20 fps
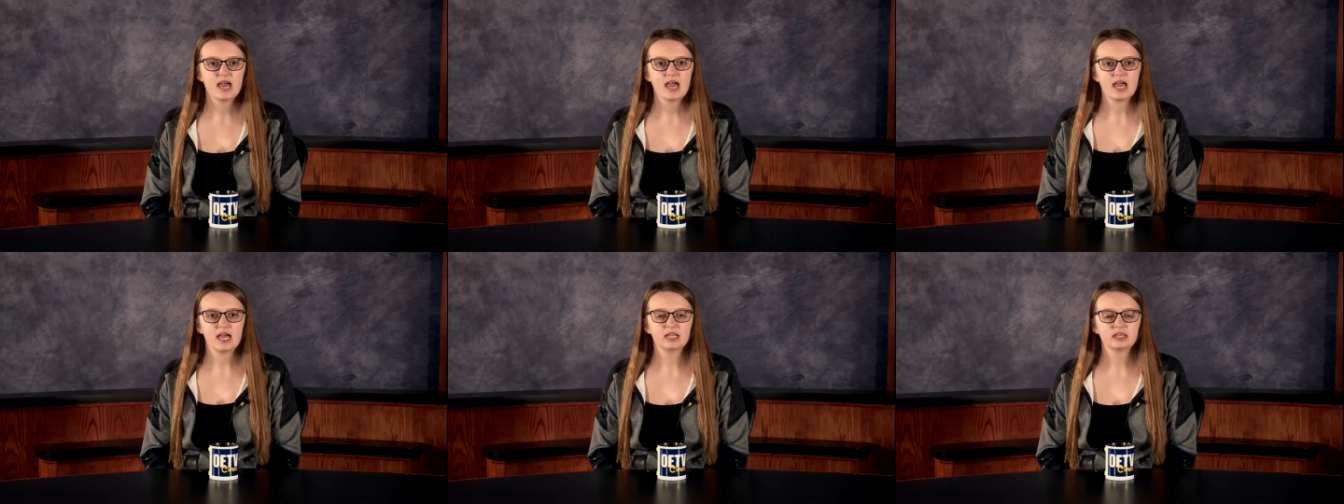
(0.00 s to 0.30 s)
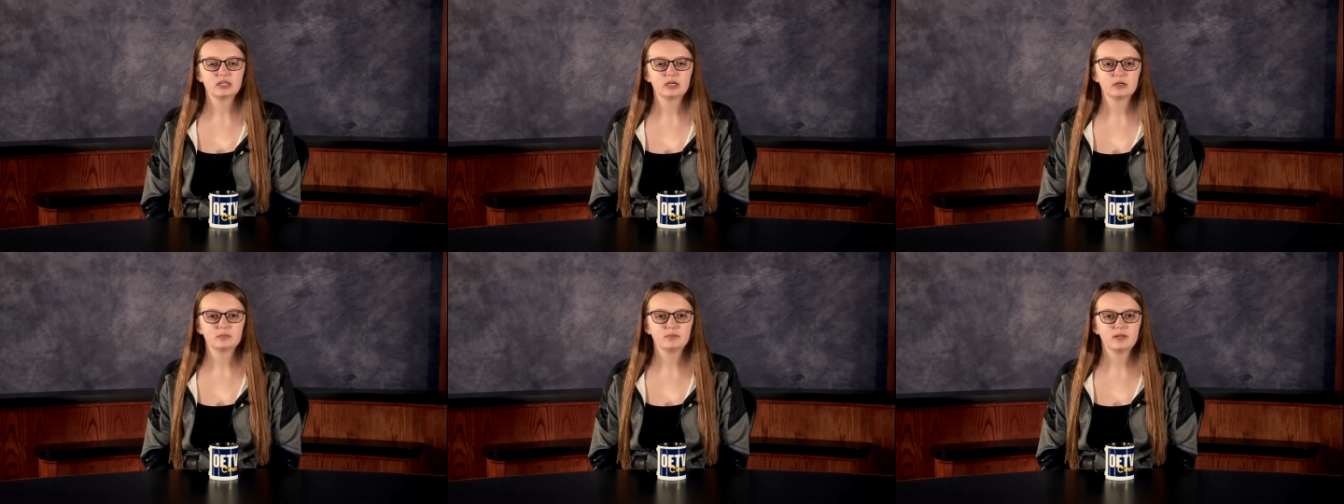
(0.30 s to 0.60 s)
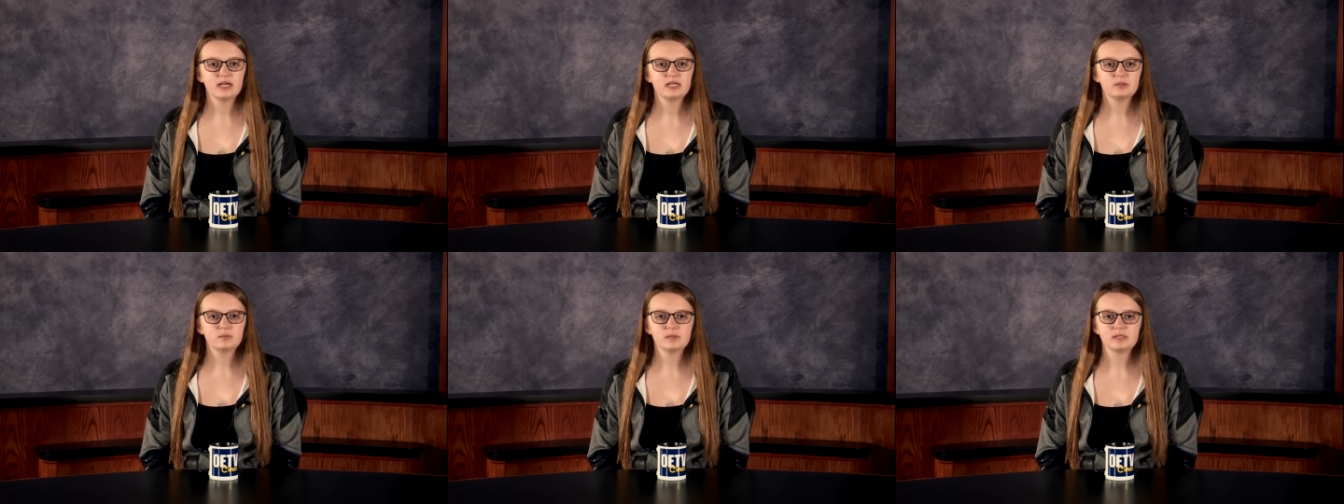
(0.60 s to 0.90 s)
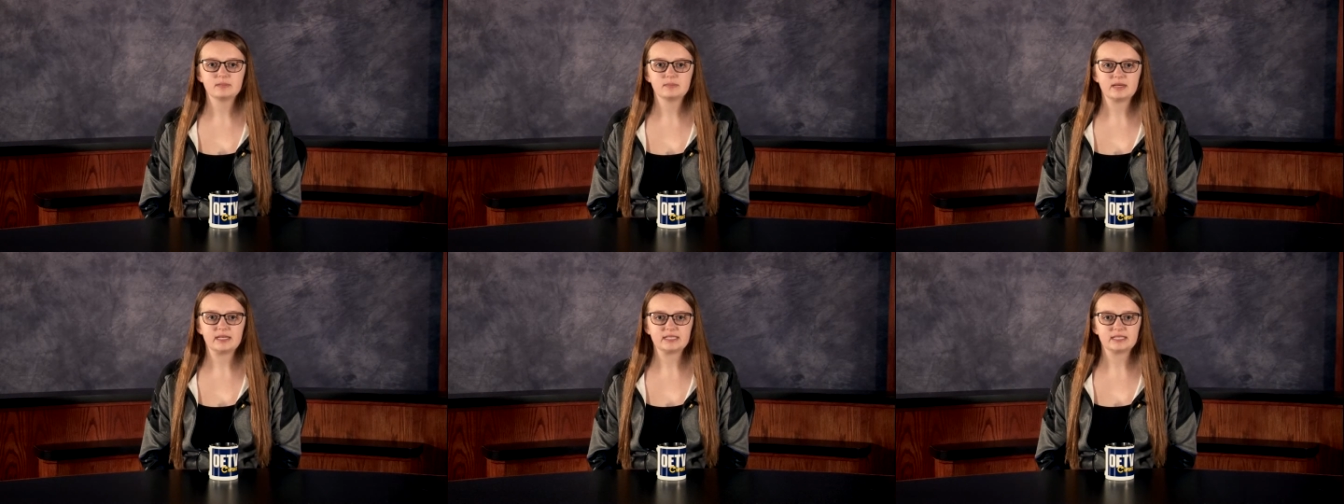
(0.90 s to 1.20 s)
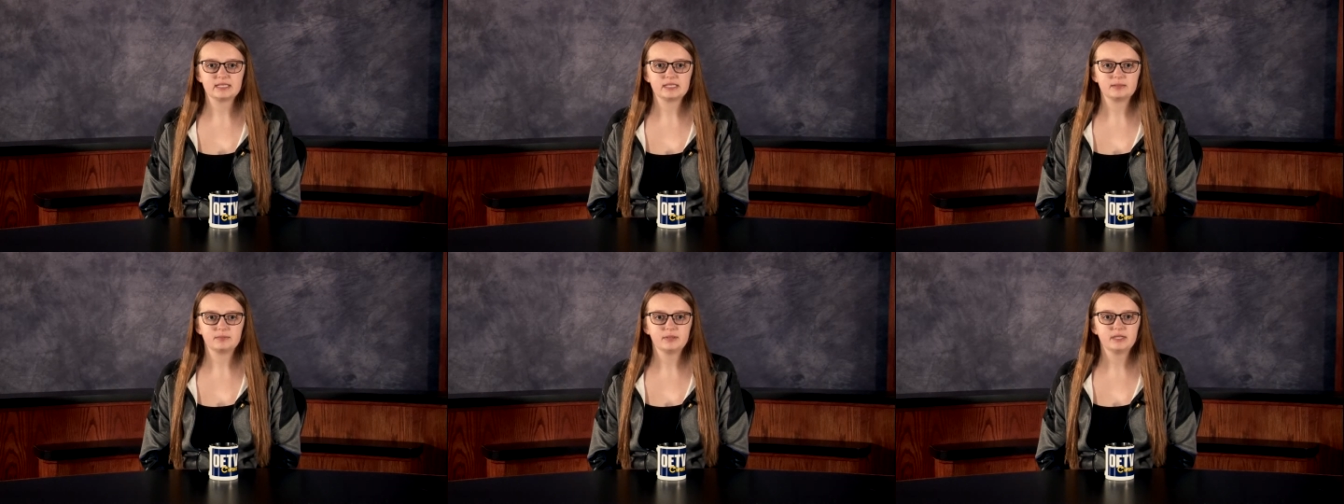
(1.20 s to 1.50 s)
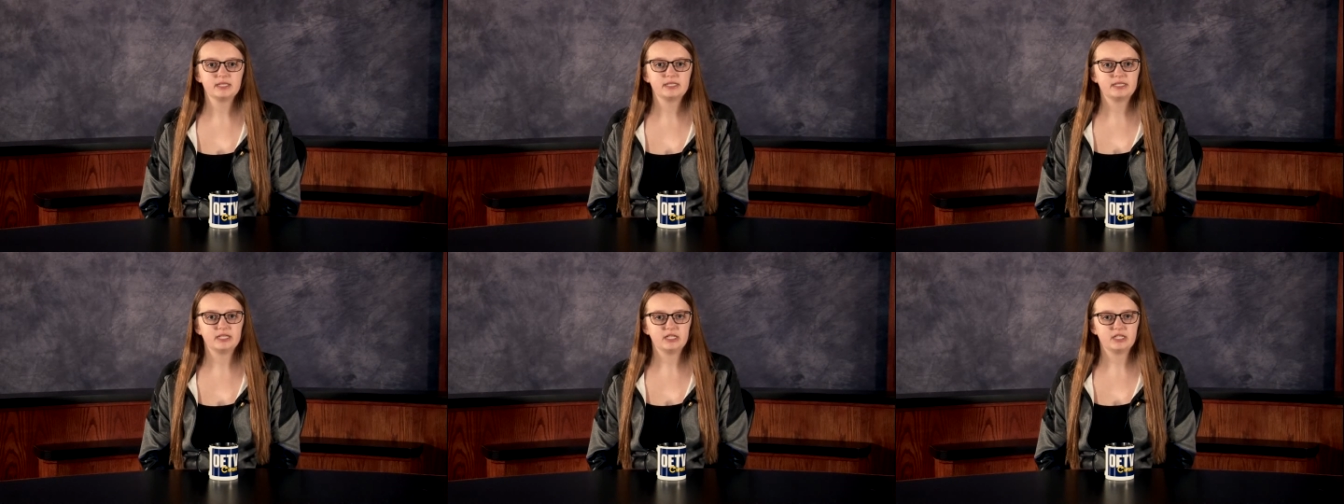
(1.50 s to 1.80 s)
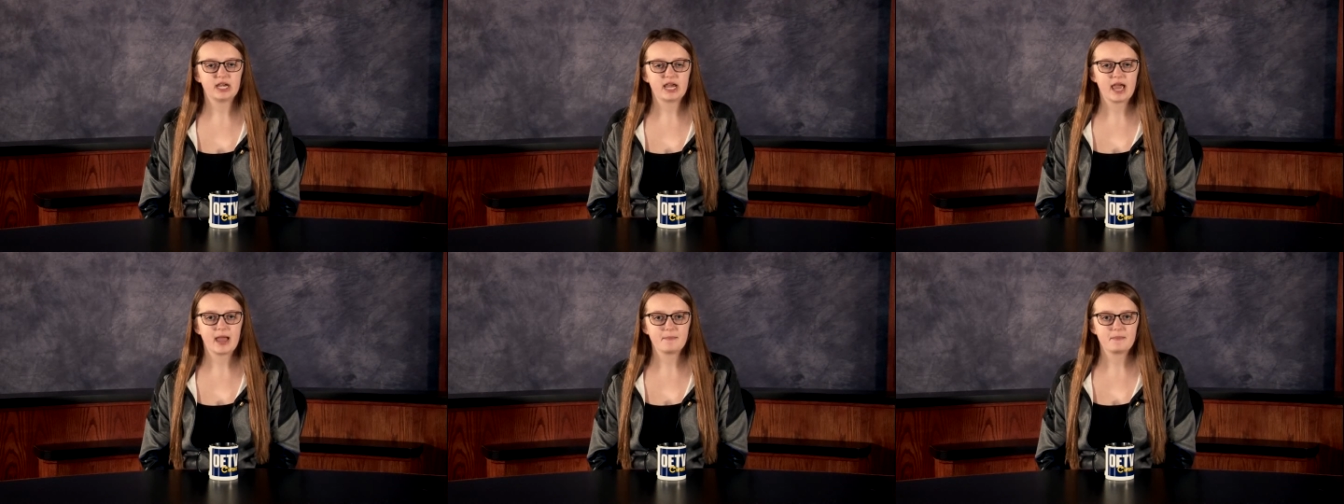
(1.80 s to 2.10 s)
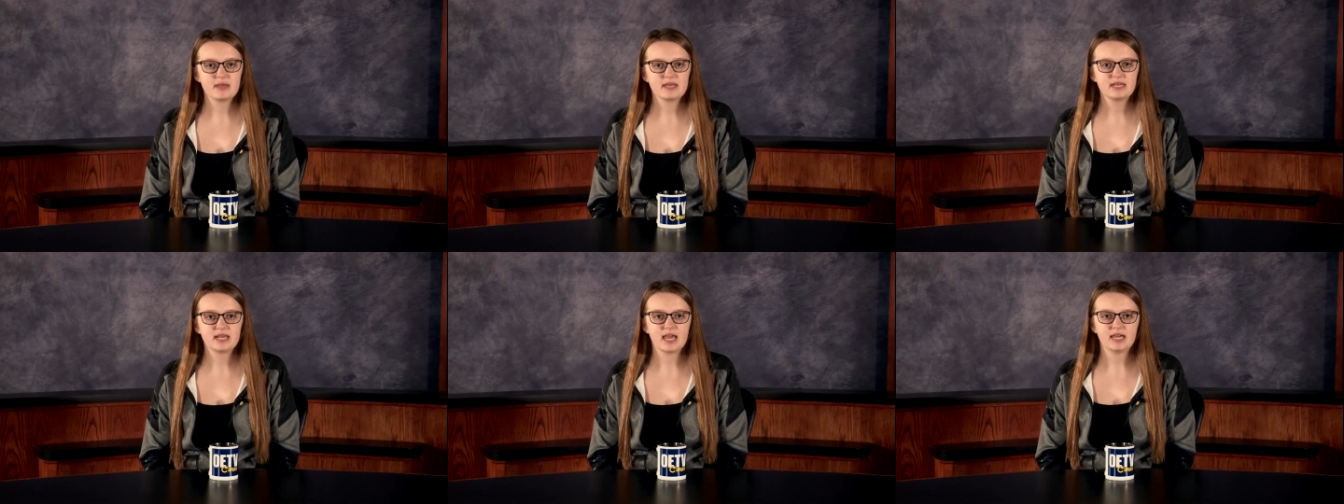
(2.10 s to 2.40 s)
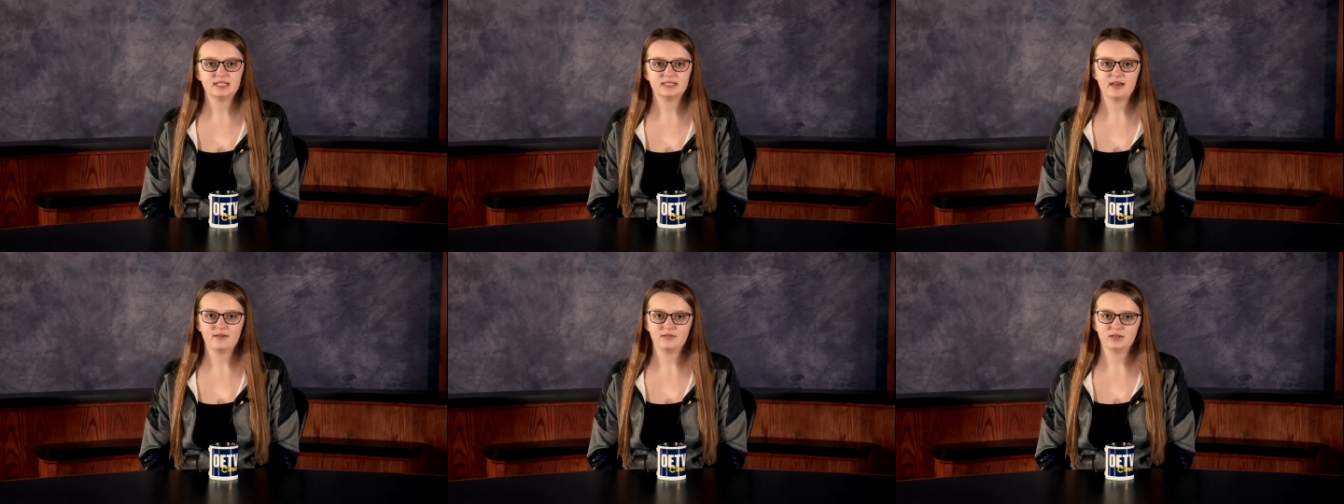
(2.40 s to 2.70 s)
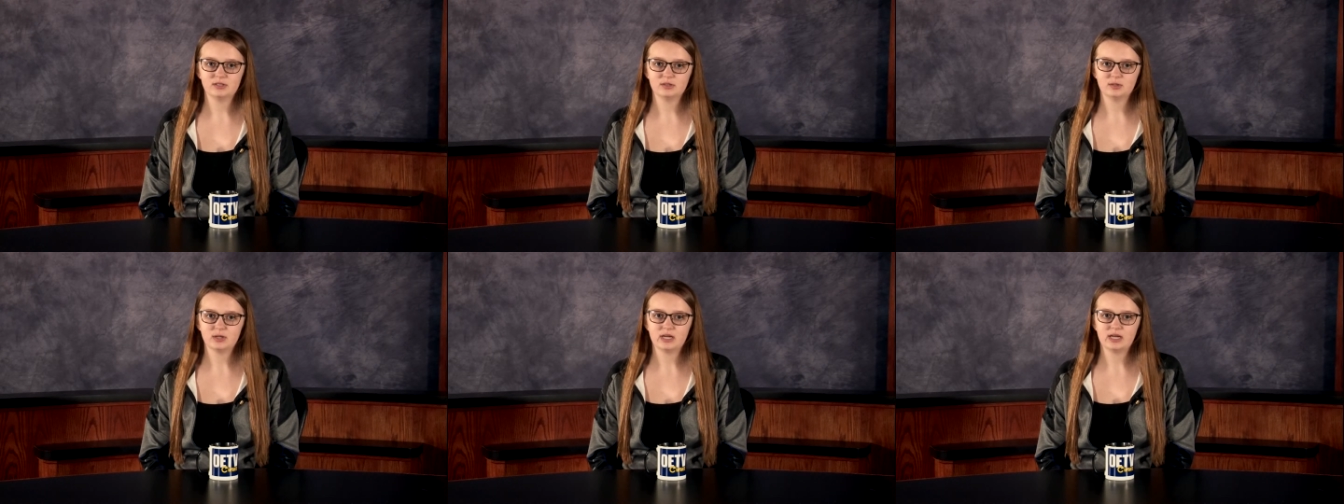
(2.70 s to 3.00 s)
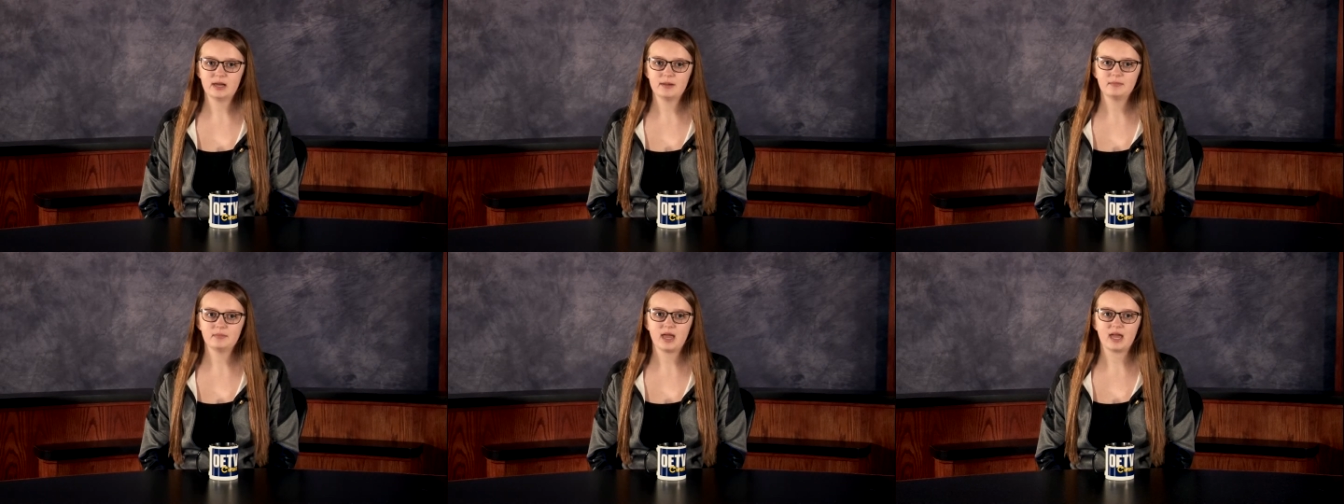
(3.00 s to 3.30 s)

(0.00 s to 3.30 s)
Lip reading: In third place was Mason Spies, DJ Hammond, and Devin Stringham,